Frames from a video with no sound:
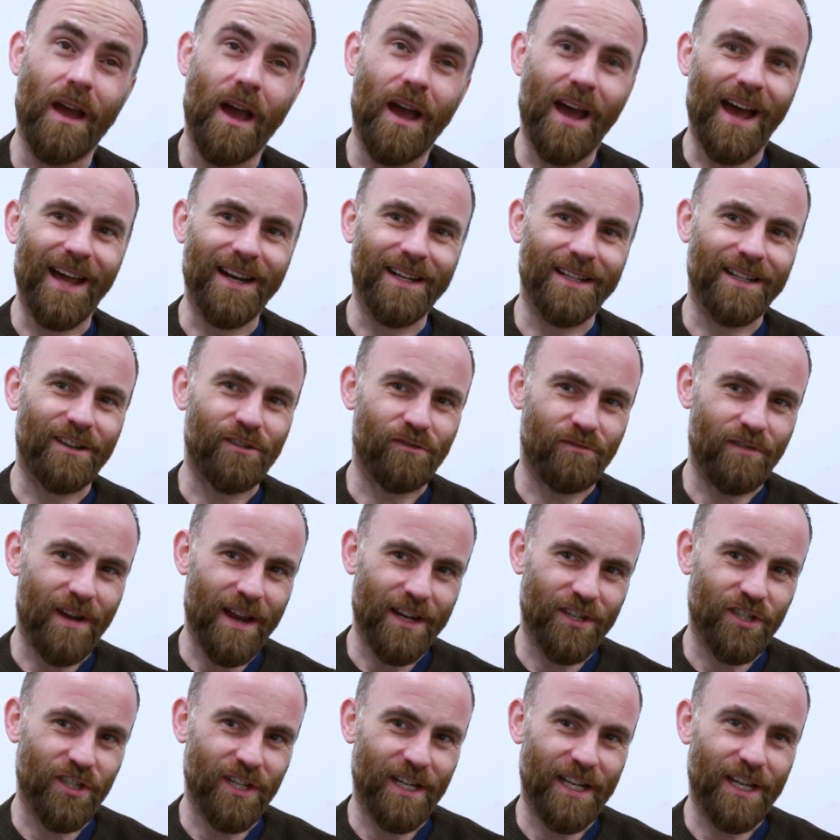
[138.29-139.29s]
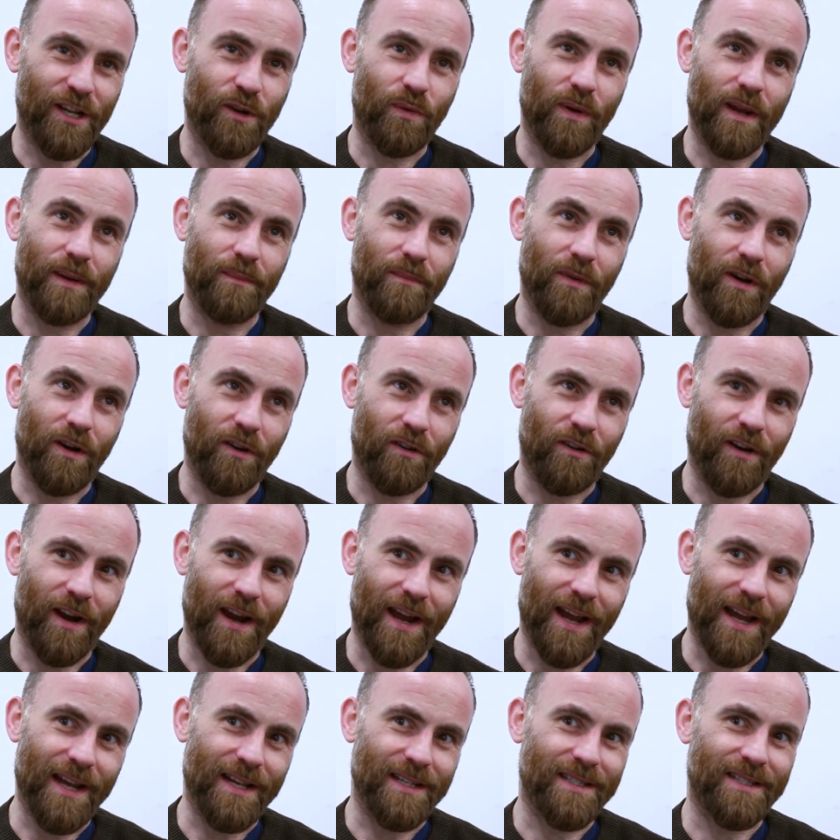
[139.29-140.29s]
And gradually, Queen Margaret
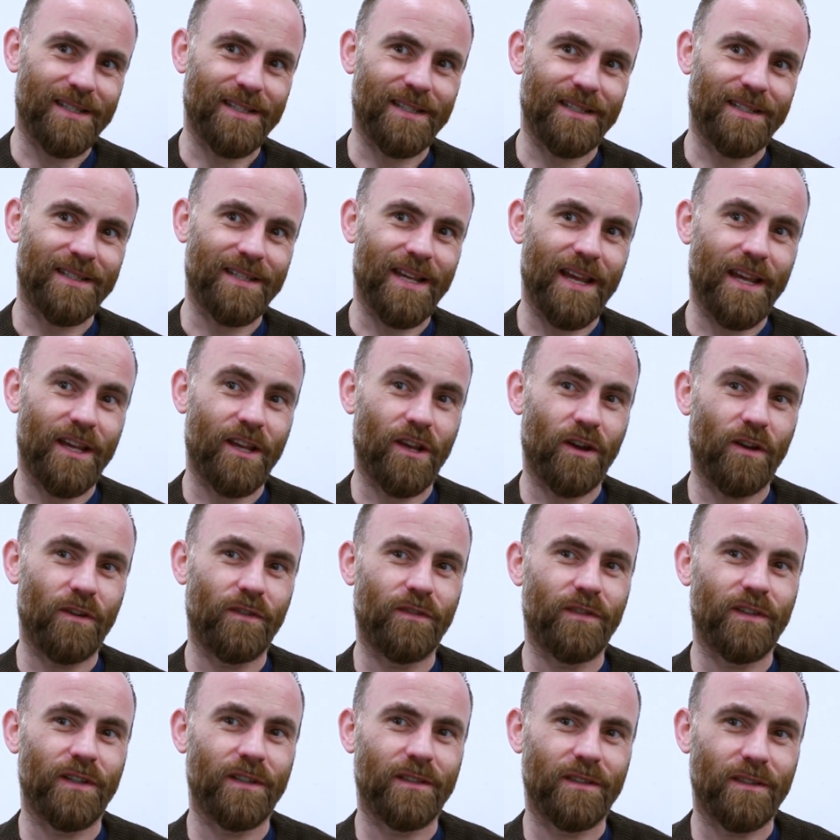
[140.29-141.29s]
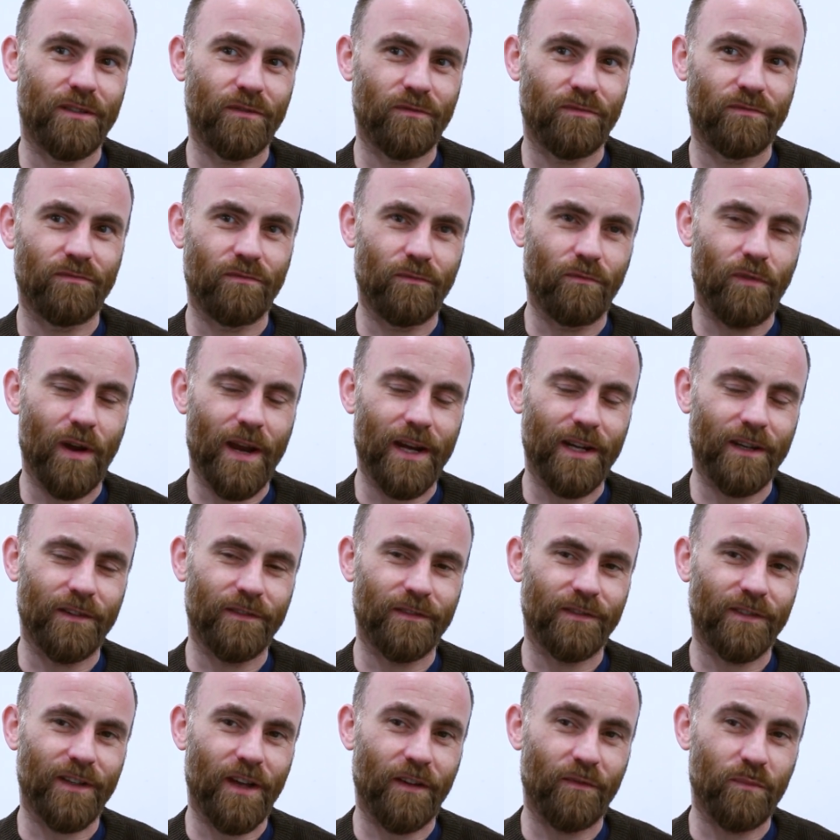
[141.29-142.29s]
has to take over the reign
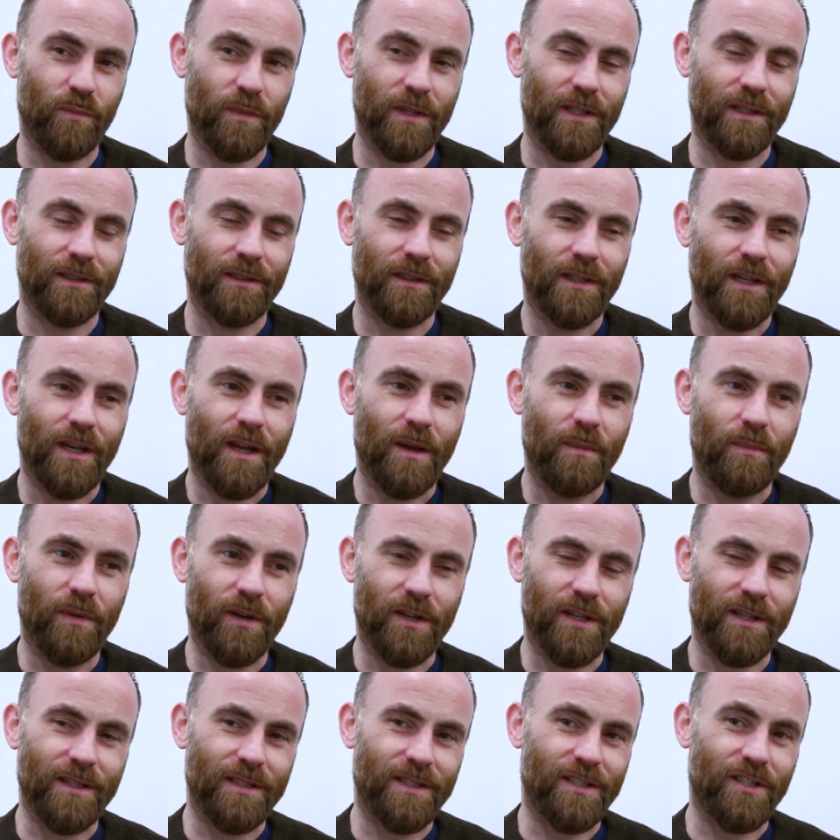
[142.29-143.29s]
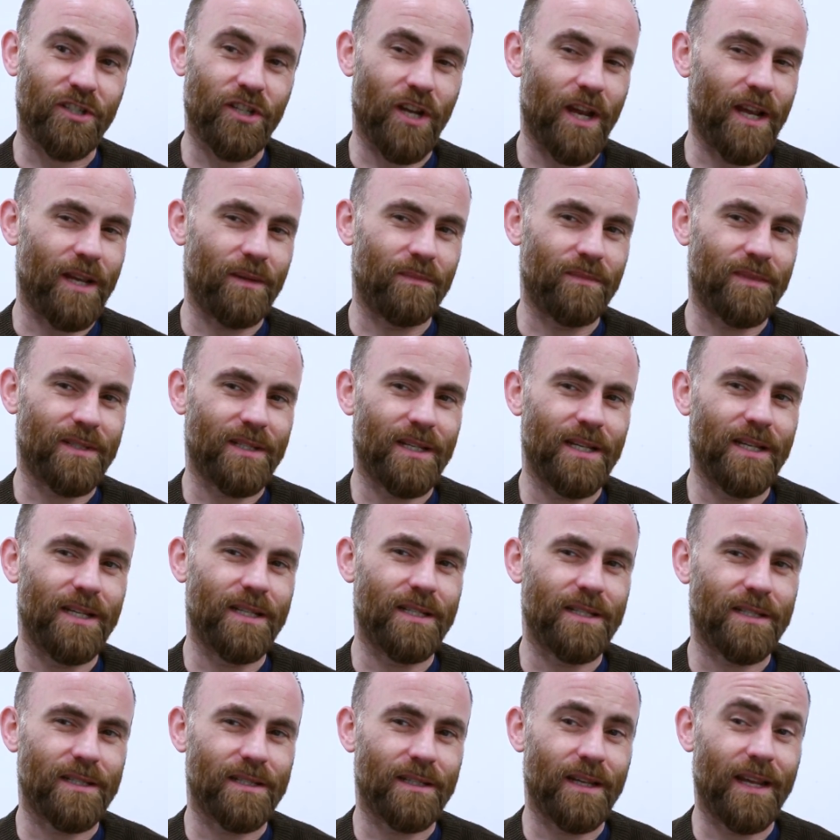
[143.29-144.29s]
of government because James
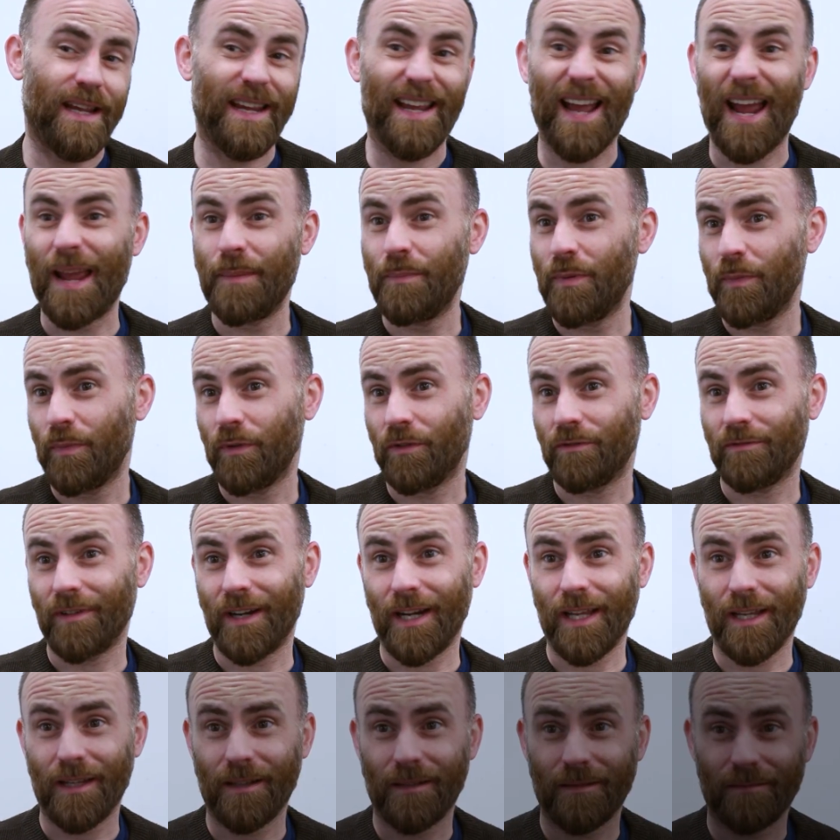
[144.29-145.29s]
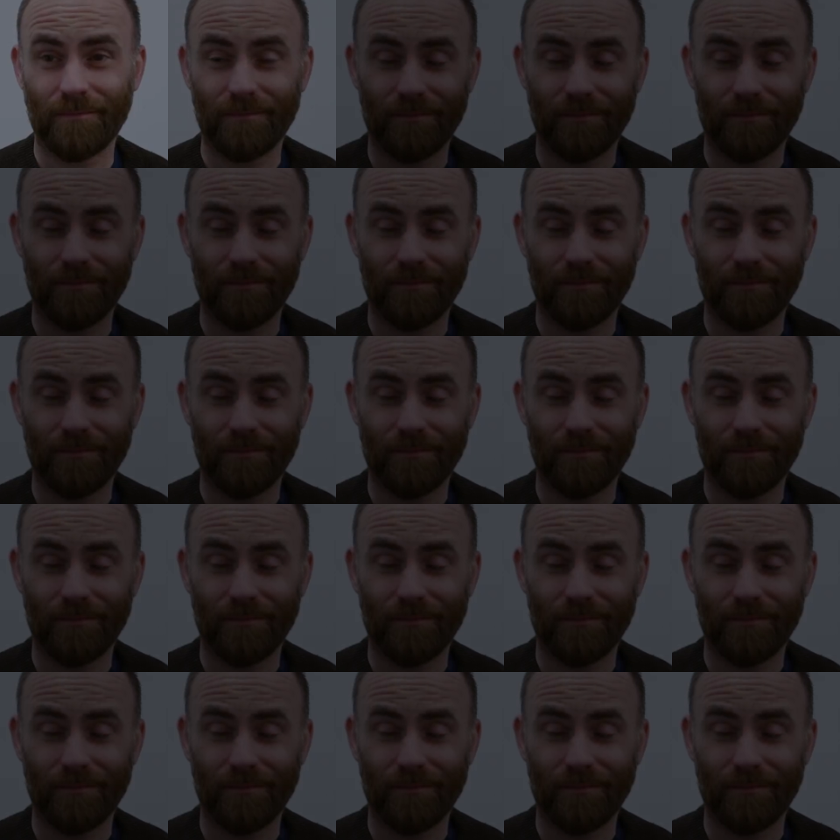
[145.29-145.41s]
is incapable, really.